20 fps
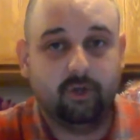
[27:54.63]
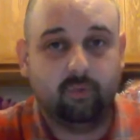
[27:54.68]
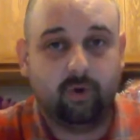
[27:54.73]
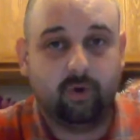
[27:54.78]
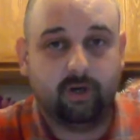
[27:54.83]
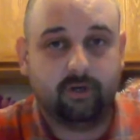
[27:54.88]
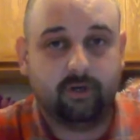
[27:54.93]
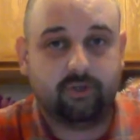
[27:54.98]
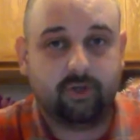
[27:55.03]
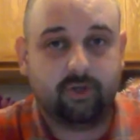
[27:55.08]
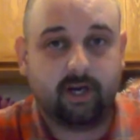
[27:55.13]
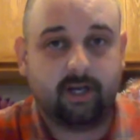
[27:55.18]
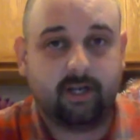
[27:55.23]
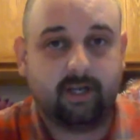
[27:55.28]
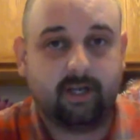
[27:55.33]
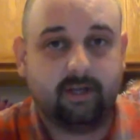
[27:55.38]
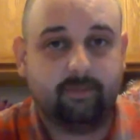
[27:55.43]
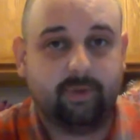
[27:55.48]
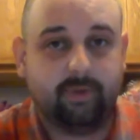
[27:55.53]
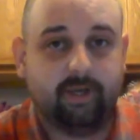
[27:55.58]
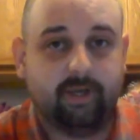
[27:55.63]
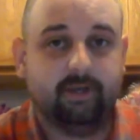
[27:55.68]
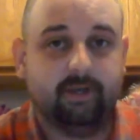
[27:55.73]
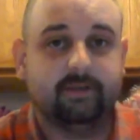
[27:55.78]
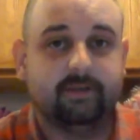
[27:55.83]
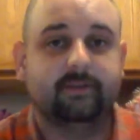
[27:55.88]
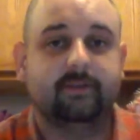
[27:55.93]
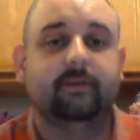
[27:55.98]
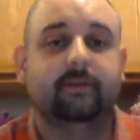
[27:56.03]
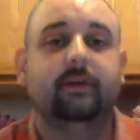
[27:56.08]
I do want to try to
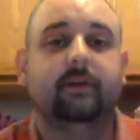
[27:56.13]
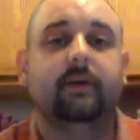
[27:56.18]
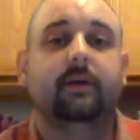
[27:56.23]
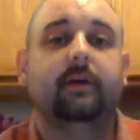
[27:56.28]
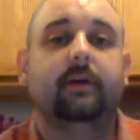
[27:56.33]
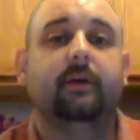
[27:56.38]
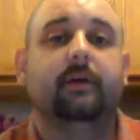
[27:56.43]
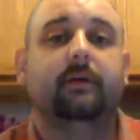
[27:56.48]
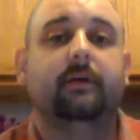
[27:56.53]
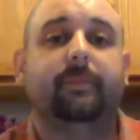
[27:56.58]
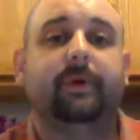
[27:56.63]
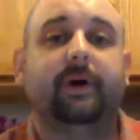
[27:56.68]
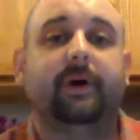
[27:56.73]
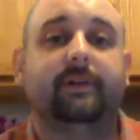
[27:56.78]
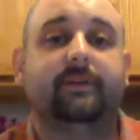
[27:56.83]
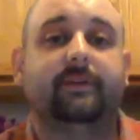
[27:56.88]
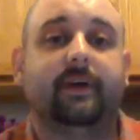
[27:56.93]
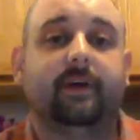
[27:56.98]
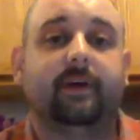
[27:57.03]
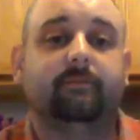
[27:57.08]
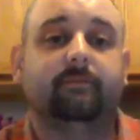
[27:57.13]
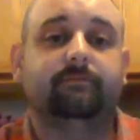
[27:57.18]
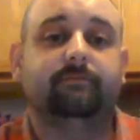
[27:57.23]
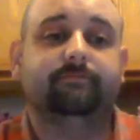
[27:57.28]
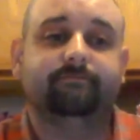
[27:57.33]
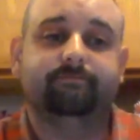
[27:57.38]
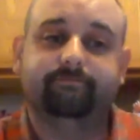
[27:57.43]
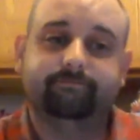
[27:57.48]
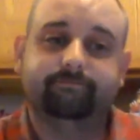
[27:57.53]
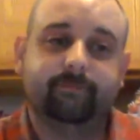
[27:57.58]
get pigs, but
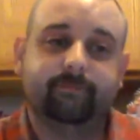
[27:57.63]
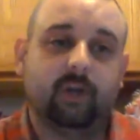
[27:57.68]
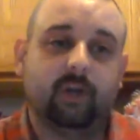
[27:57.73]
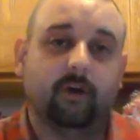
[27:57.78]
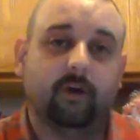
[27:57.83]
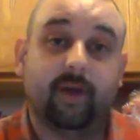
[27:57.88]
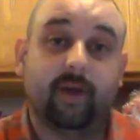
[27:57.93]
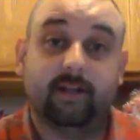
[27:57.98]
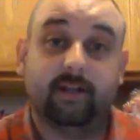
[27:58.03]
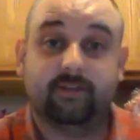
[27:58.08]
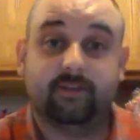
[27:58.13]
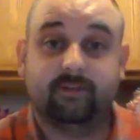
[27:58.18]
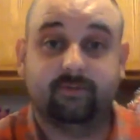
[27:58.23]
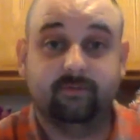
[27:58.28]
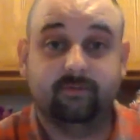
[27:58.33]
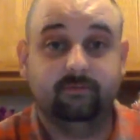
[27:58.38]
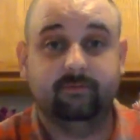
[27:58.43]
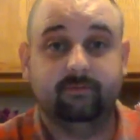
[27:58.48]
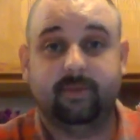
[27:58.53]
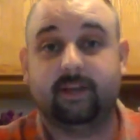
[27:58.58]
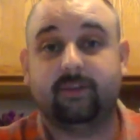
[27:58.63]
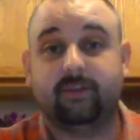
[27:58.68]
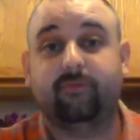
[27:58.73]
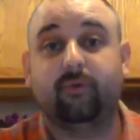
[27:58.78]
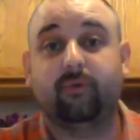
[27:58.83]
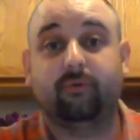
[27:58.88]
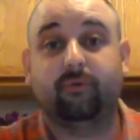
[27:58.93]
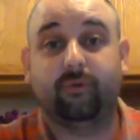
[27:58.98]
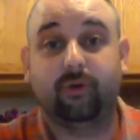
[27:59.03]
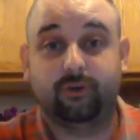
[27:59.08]
you know, that's
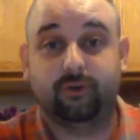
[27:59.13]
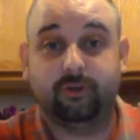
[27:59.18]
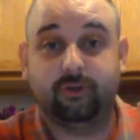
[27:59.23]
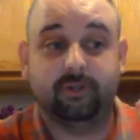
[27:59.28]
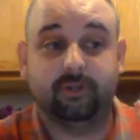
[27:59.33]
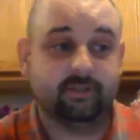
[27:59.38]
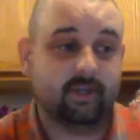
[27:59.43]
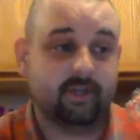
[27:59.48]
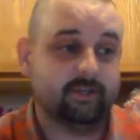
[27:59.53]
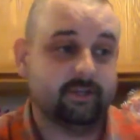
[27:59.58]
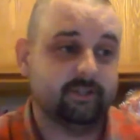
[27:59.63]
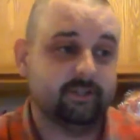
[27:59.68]
for future